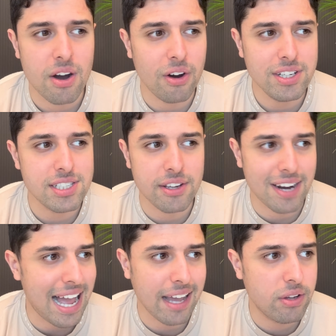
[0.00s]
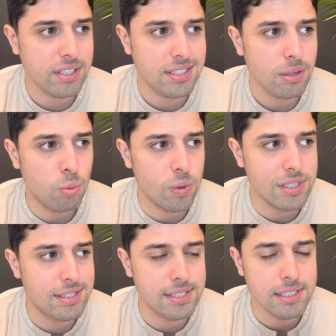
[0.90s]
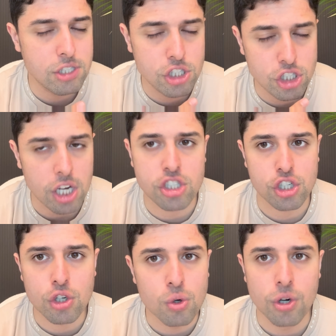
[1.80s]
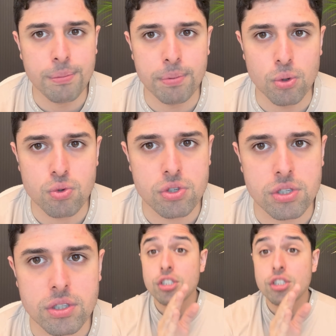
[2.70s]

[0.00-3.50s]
honestly, your accuracy will see such a good boost.